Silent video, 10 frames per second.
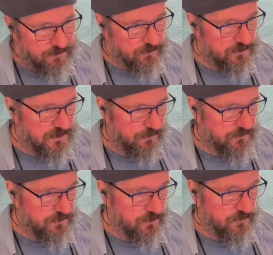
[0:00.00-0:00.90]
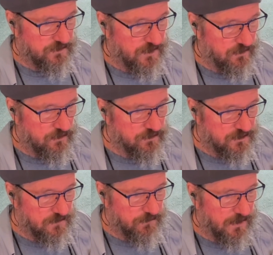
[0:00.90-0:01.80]
those doubts too. It's like,
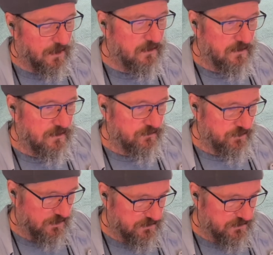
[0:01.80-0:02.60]
who's going to pay? Check